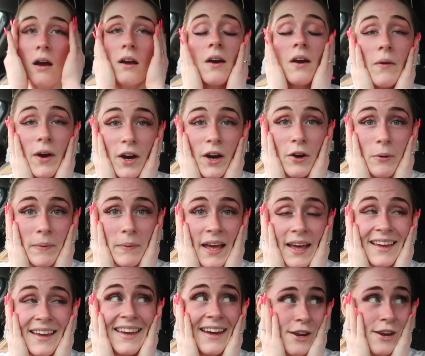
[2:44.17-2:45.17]
go home,
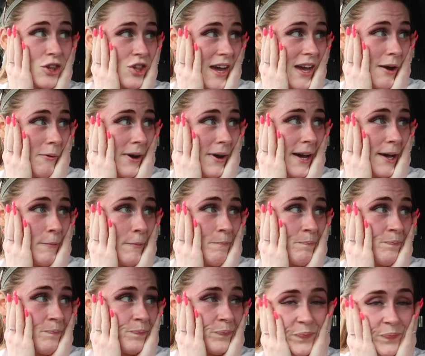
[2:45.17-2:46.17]
get a shower,
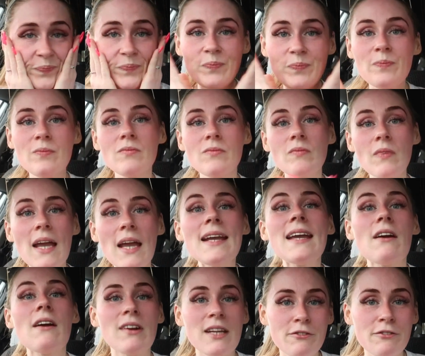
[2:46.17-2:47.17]

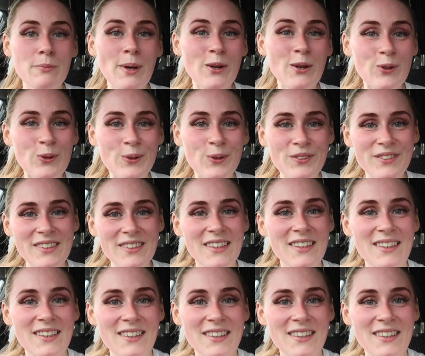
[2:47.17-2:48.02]
get ready for my calls.